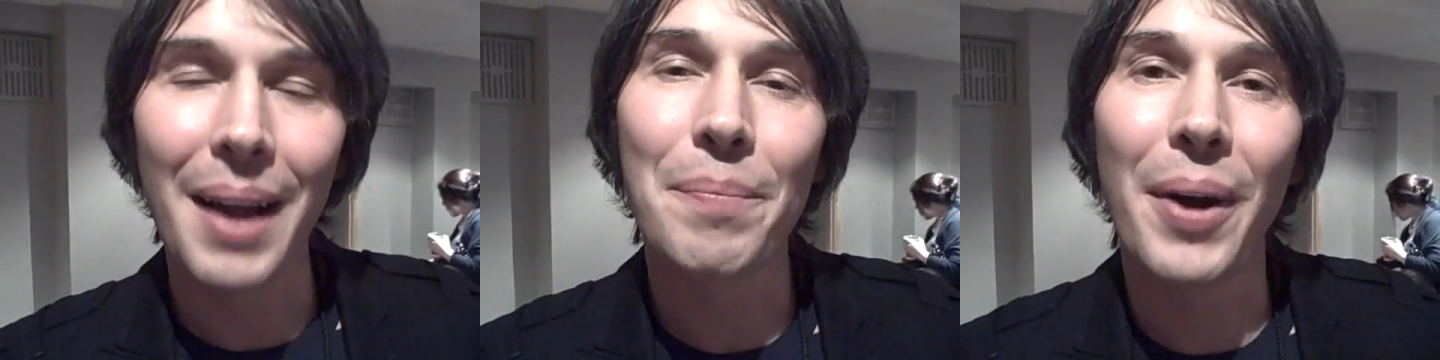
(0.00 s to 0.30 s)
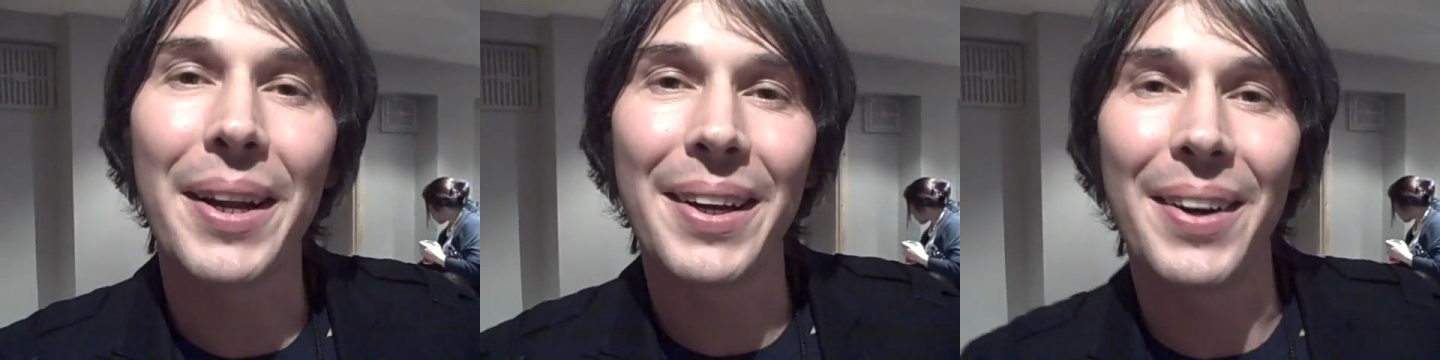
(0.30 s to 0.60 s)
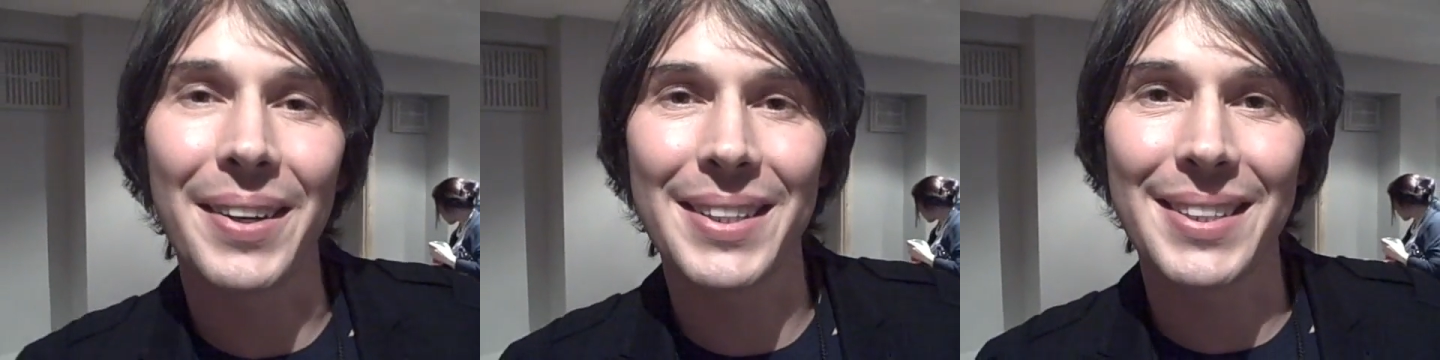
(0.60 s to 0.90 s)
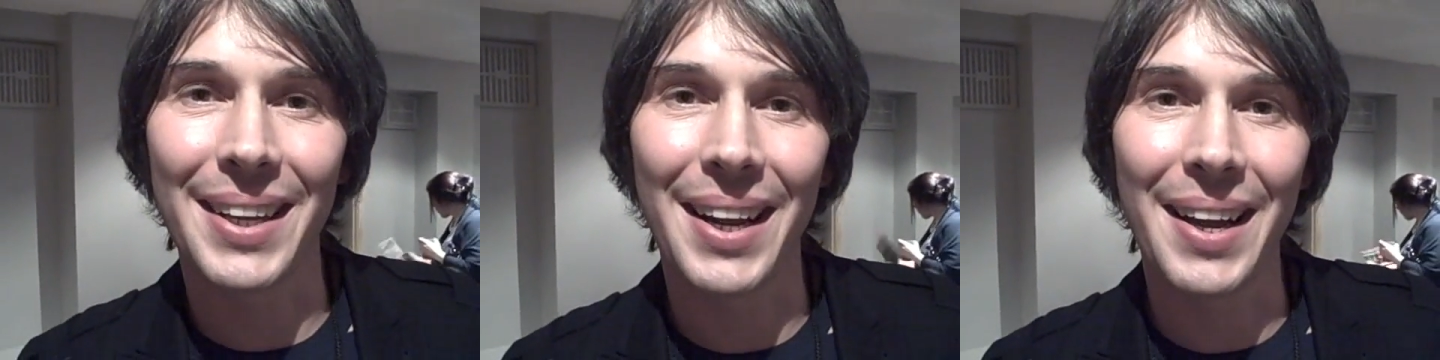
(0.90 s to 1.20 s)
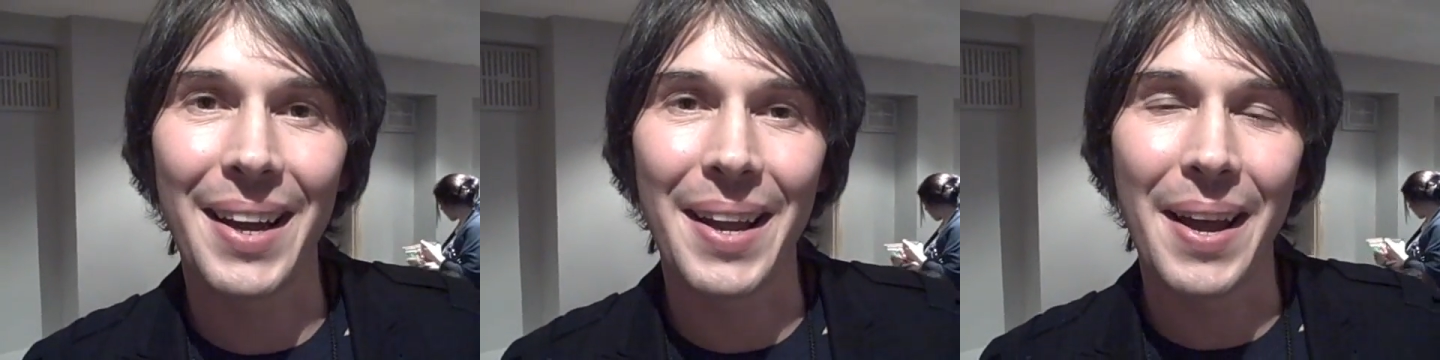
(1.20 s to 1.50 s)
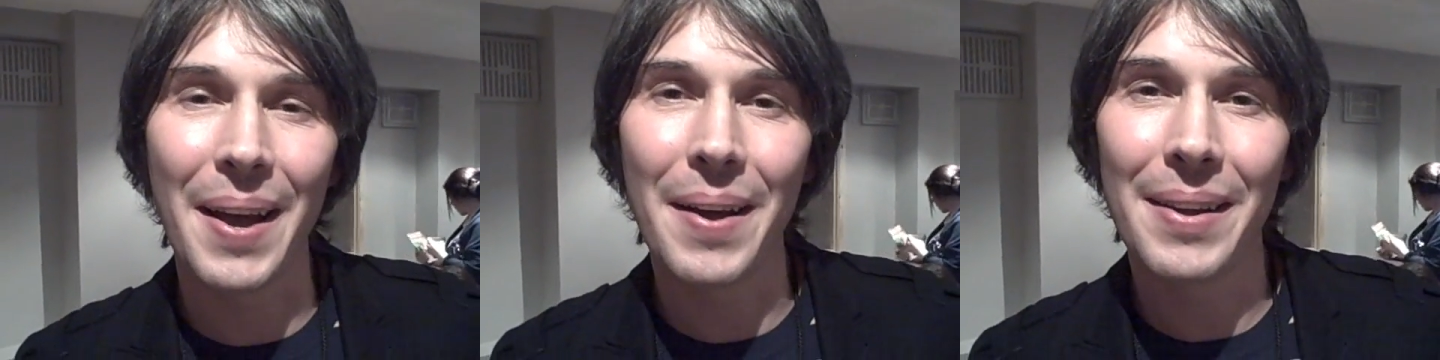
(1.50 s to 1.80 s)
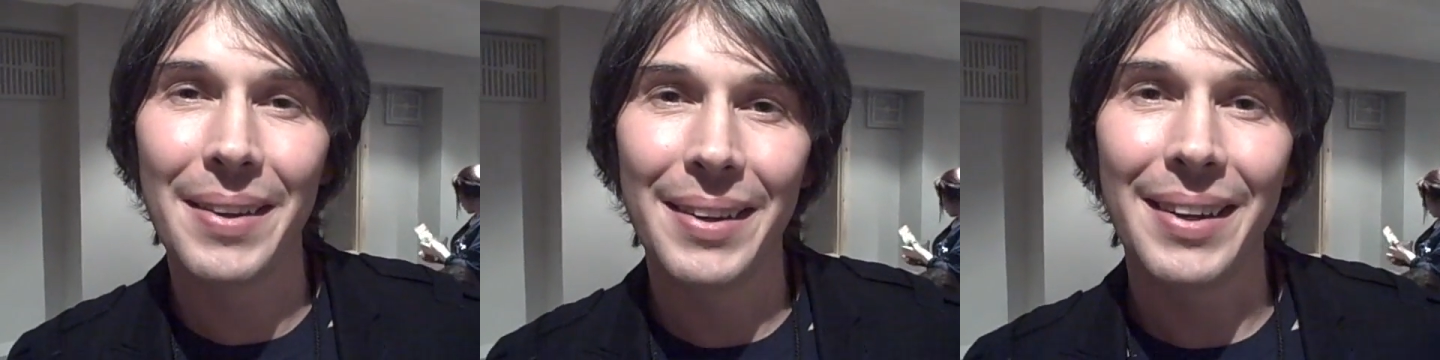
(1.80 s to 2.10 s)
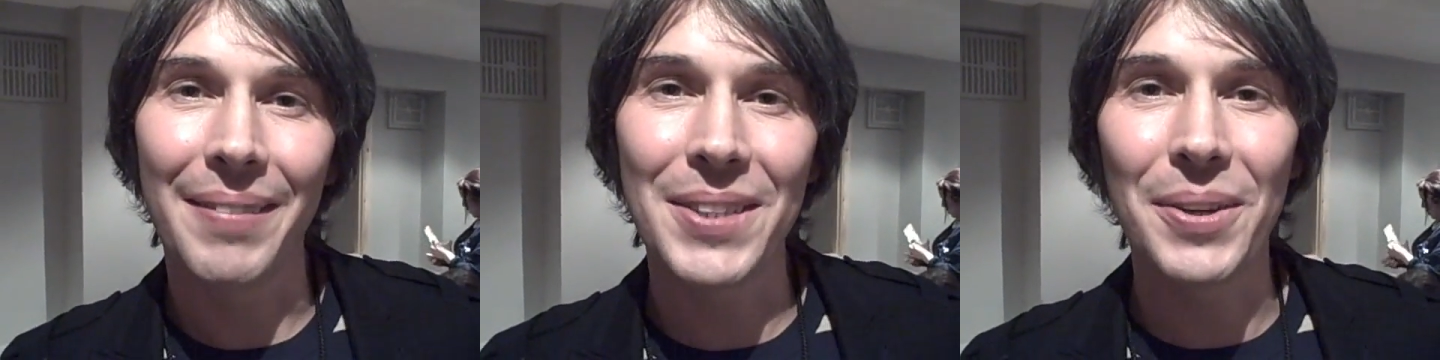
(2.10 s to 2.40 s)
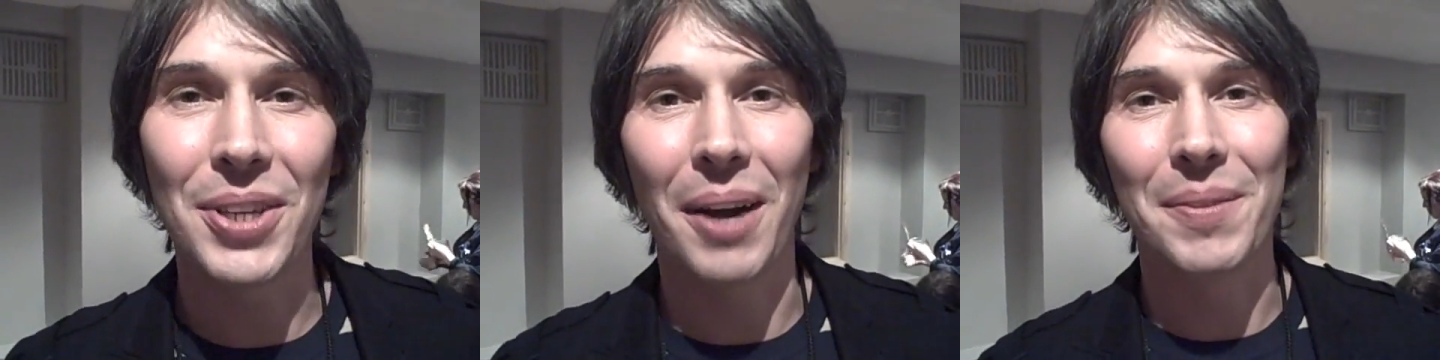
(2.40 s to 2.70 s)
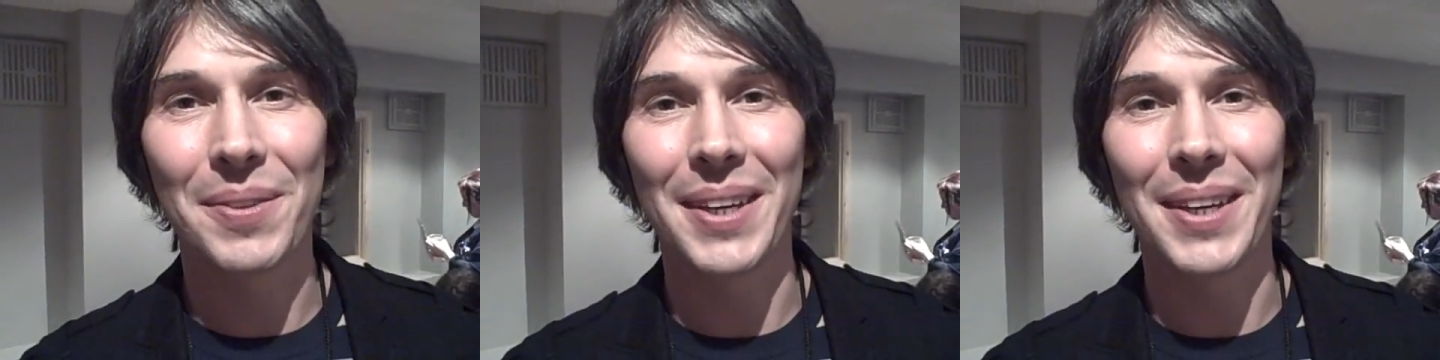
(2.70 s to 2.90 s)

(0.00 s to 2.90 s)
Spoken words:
I'm Brian Cox, and I have two jobs.